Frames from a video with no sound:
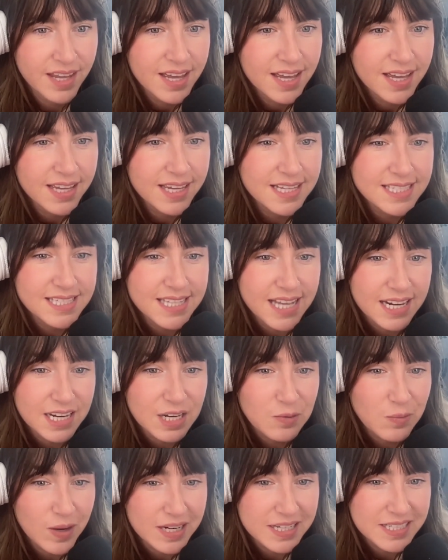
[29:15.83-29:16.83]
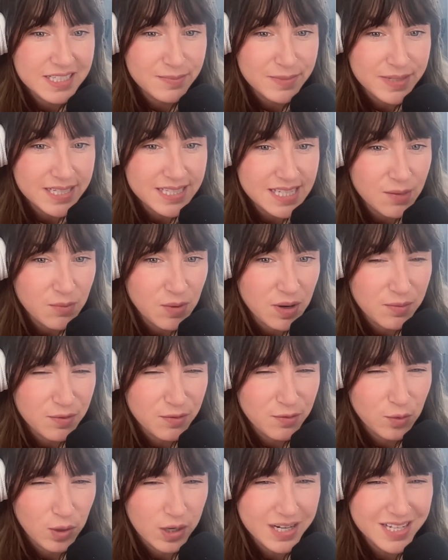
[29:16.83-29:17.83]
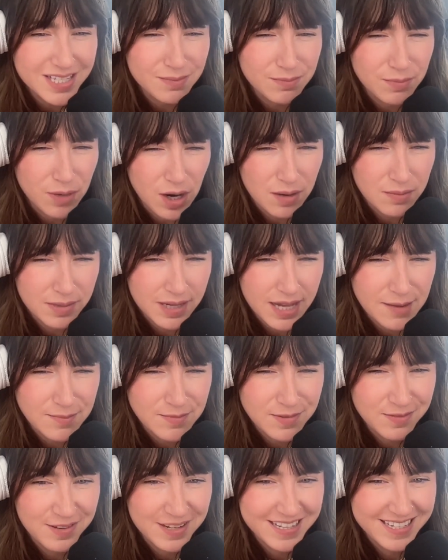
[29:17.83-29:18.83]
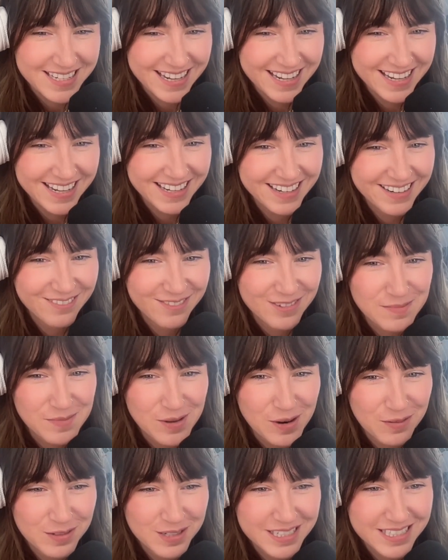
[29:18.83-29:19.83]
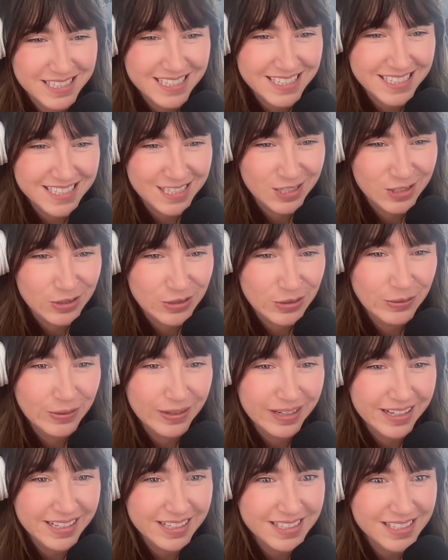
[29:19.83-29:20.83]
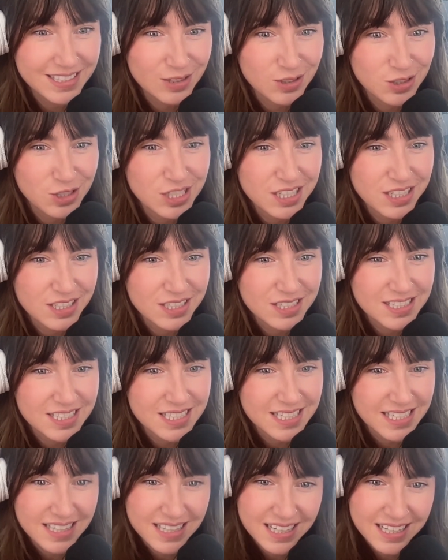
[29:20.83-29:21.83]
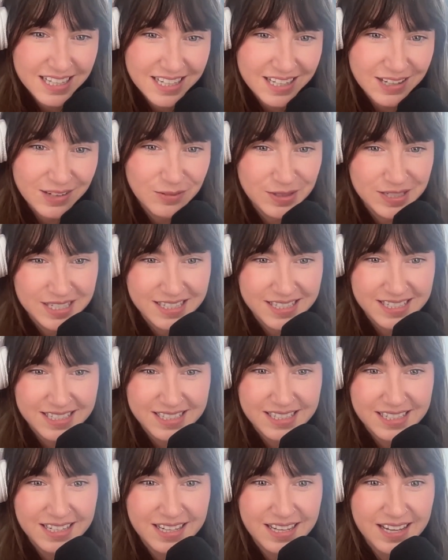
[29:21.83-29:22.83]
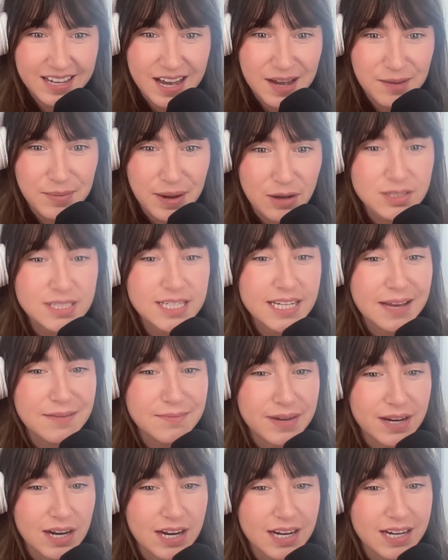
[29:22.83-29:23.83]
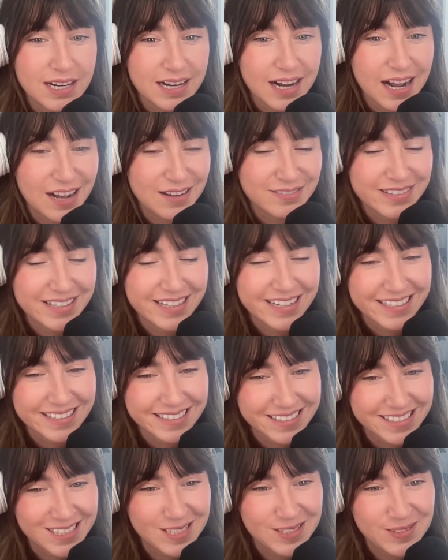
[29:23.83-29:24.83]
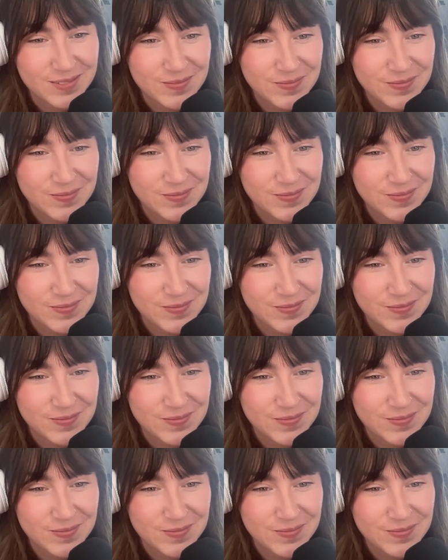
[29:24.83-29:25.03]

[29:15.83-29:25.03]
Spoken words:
He said he wanted to meet someone before his mom came to visit from overseas in 2 weeks so she could see that he was about to get married and have kids.